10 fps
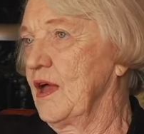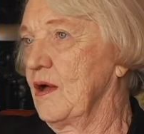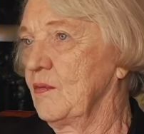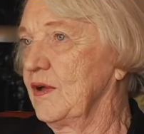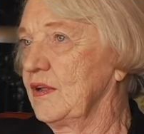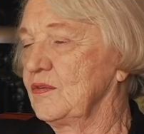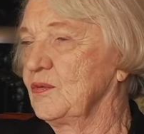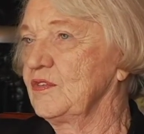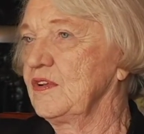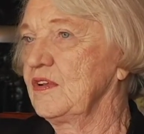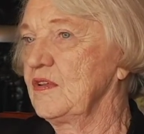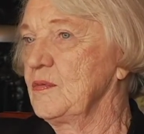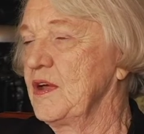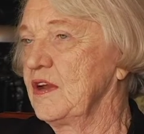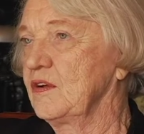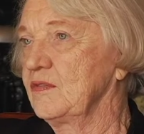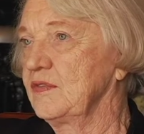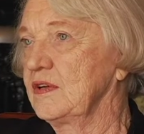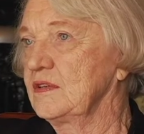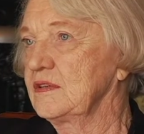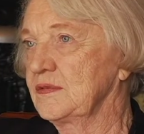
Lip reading: I went, was into the medical field.